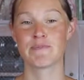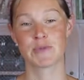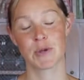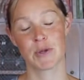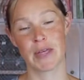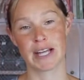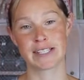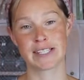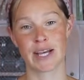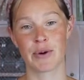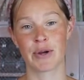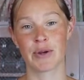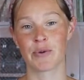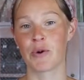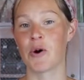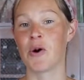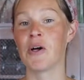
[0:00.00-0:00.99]
So that's how
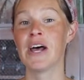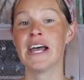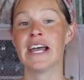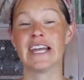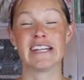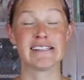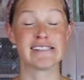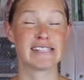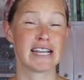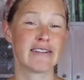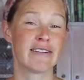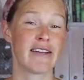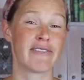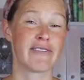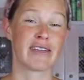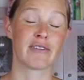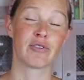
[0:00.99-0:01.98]
I roll. And instead of
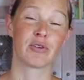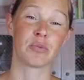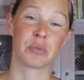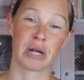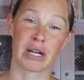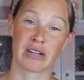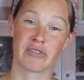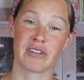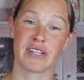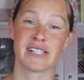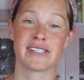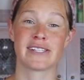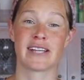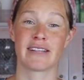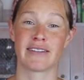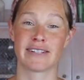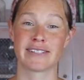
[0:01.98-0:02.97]
having it for
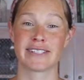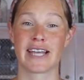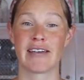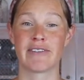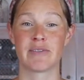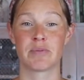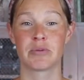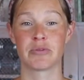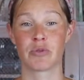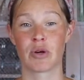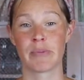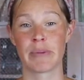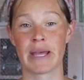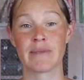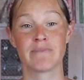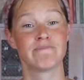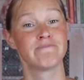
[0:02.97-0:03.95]
breakfast, I like to have it before
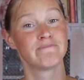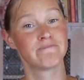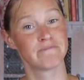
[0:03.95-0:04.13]
bed.